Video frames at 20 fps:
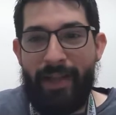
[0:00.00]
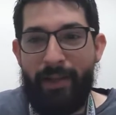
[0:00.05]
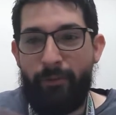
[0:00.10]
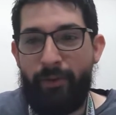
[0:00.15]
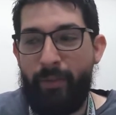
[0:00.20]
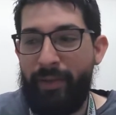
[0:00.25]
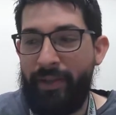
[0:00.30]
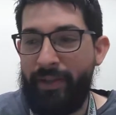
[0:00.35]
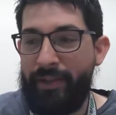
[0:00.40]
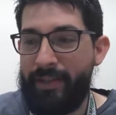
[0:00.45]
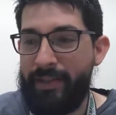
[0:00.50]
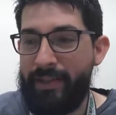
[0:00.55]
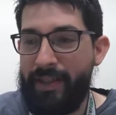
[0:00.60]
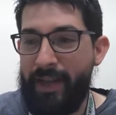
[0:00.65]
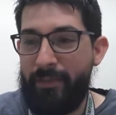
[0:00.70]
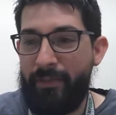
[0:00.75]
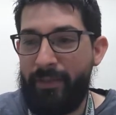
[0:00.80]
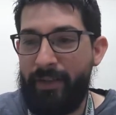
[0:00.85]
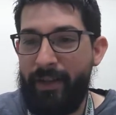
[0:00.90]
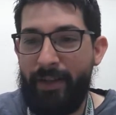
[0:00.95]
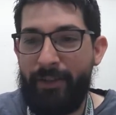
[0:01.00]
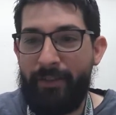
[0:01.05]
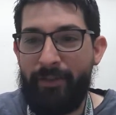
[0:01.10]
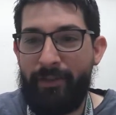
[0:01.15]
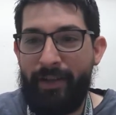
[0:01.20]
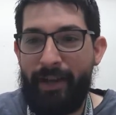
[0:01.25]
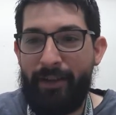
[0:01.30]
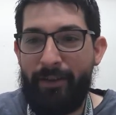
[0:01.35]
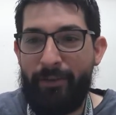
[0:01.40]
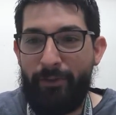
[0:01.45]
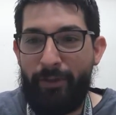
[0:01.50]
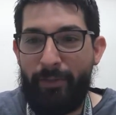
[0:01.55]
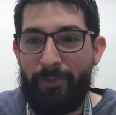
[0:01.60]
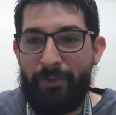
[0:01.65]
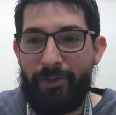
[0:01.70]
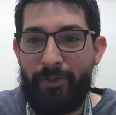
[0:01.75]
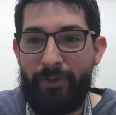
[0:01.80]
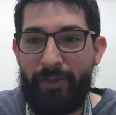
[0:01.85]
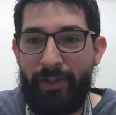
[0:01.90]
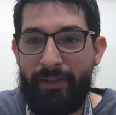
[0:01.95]
That Remington 700, I grew up
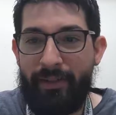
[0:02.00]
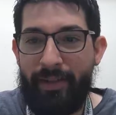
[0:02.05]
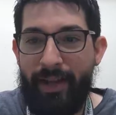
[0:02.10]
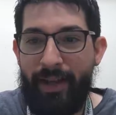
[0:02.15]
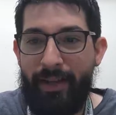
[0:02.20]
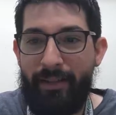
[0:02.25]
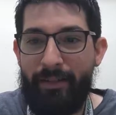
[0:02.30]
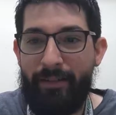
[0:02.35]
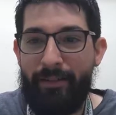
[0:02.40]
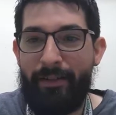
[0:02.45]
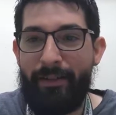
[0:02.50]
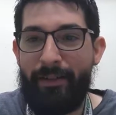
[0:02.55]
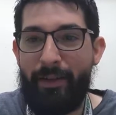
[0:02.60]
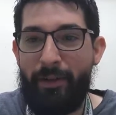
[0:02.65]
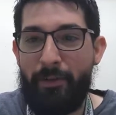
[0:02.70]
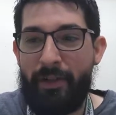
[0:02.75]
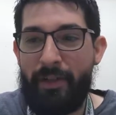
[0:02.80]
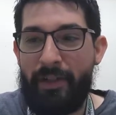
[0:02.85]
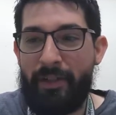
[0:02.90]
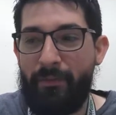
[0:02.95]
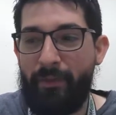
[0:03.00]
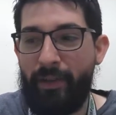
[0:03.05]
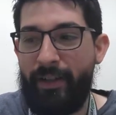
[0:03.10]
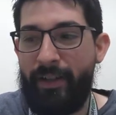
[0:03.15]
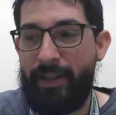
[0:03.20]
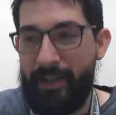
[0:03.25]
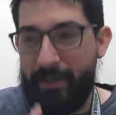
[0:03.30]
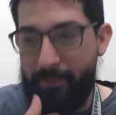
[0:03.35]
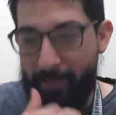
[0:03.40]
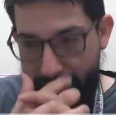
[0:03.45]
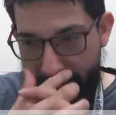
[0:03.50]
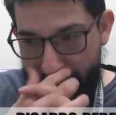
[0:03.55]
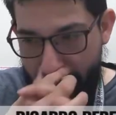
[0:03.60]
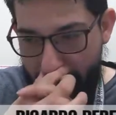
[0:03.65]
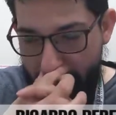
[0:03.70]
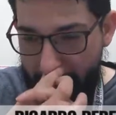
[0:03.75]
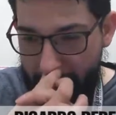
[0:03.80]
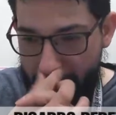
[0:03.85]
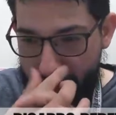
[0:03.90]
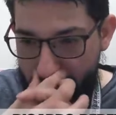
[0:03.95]
shooting that. And it's funny because my
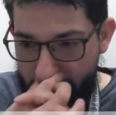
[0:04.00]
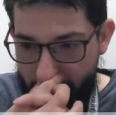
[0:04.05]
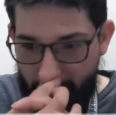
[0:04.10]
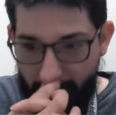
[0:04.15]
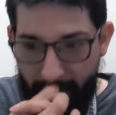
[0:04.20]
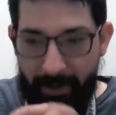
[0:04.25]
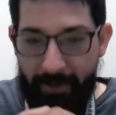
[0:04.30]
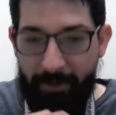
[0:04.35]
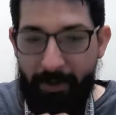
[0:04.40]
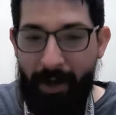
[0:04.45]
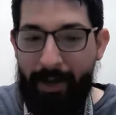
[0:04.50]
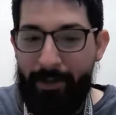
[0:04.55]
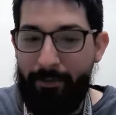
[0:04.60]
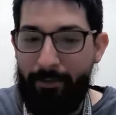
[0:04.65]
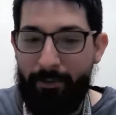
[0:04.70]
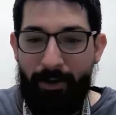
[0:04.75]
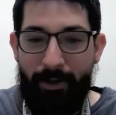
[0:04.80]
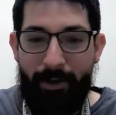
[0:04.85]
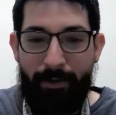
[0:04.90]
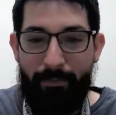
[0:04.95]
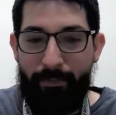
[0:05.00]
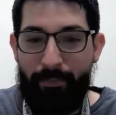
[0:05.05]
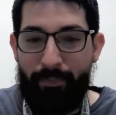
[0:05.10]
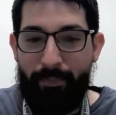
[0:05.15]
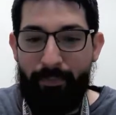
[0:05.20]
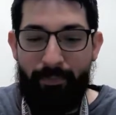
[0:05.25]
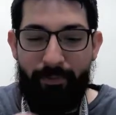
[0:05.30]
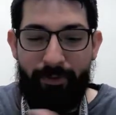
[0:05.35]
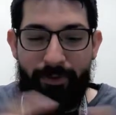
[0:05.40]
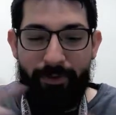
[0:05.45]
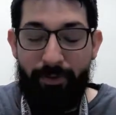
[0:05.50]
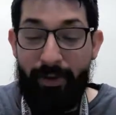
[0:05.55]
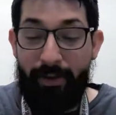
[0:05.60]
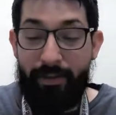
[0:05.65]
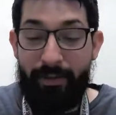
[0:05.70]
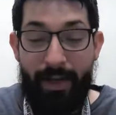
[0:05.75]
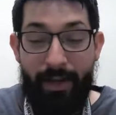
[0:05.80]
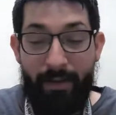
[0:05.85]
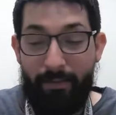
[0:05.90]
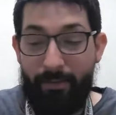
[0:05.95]
dad, I grew up
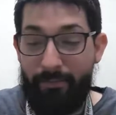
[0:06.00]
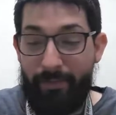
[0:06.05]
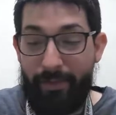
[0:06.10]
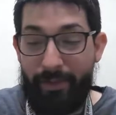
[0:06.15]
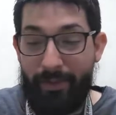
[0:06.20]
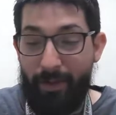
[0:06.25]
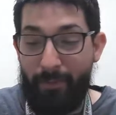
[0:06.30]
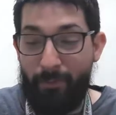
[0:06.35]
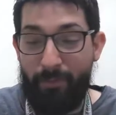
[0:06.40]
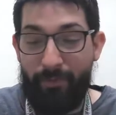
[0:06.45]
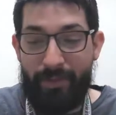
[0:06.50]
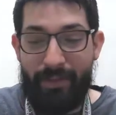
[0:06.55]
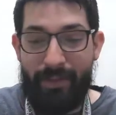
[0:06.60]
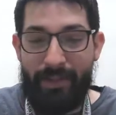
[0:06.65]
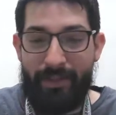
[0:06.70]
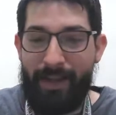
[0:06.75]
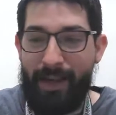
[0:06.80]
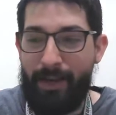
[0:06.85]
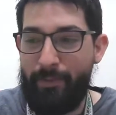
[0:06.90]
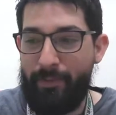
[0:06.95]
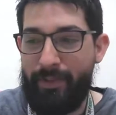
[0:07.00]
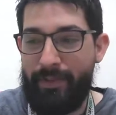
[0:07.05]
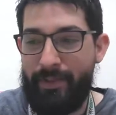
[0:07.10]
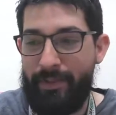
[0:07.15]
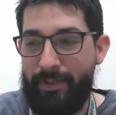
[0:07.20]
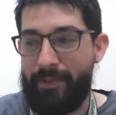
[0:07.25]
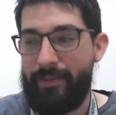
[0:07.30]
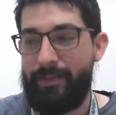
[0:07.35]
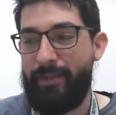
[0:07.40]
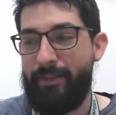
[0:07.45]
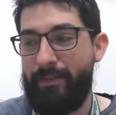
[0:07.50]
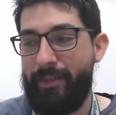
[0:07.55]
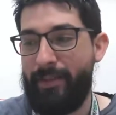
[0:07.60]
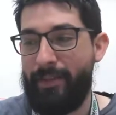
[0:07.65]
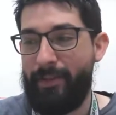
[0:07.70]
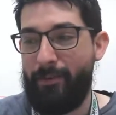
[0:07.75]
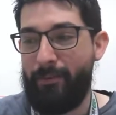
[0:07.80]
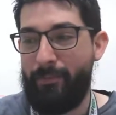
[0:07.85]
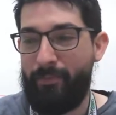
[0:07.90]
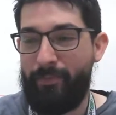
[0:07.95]
shooting that. Since I was,
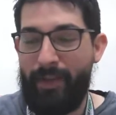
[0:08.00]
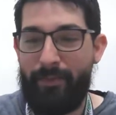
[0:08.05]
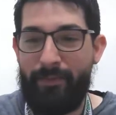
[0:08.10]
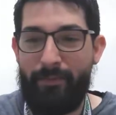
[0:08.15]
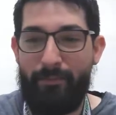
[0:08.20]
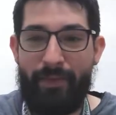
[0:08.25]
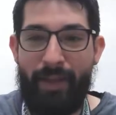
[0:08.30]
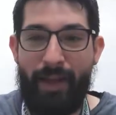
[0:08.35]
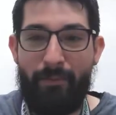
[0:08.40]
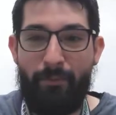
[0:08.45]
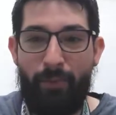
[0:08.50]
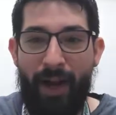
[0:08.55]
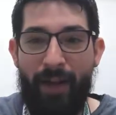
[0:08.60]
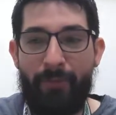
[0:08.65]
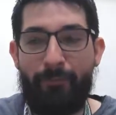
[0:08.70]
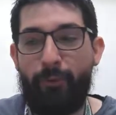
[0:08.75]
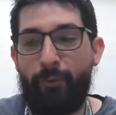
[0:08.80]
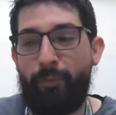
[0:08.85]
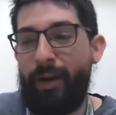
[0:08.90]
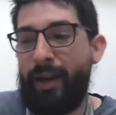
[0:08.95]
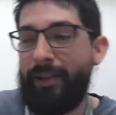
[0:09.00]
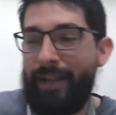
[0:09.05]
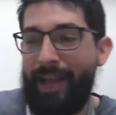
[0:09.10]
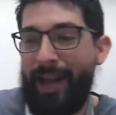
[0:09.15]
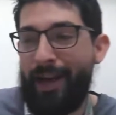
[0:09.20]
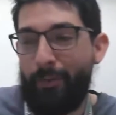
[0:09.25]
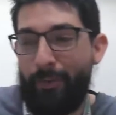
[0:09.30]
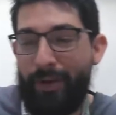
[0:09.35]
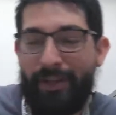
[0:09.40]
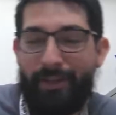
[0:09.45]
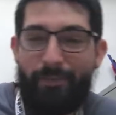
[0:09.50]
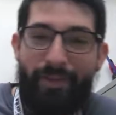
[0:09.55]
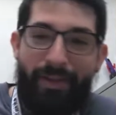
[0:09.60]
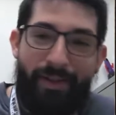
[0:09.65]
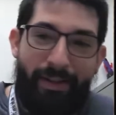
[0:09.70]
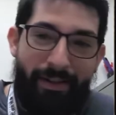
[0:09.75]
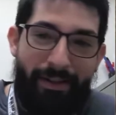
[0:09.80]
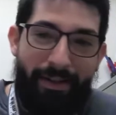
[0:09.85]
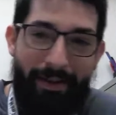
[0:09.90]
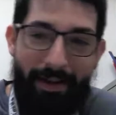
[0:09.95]
that rifle probably outweighed
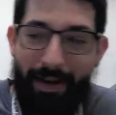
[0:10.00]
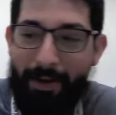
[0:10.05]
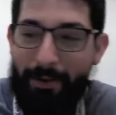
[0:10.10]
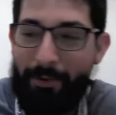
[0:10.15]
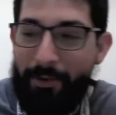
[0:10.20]
me.